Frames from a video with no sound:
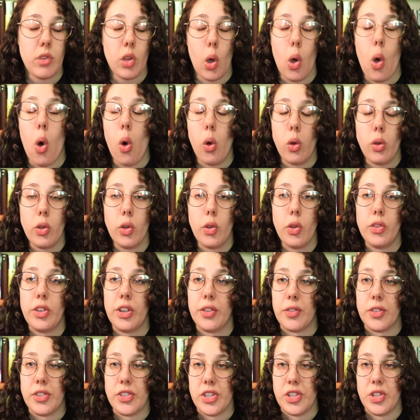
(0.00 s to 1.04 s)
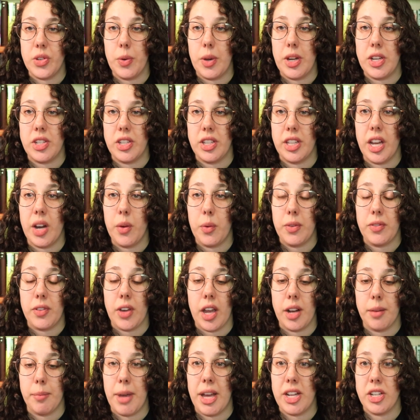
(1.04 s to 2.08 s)
Whole different situation there. We've
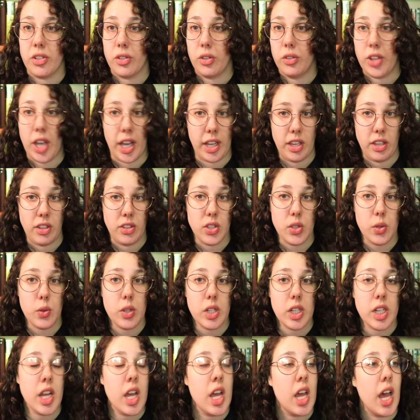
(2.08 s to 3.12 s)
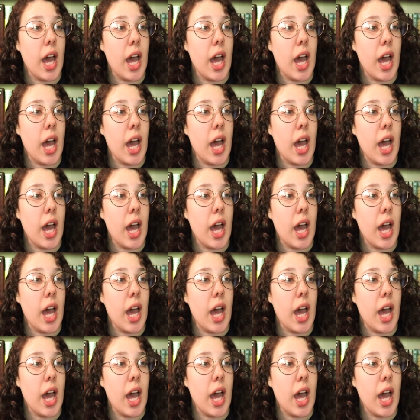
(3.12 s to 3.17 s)
got a magical talking sword,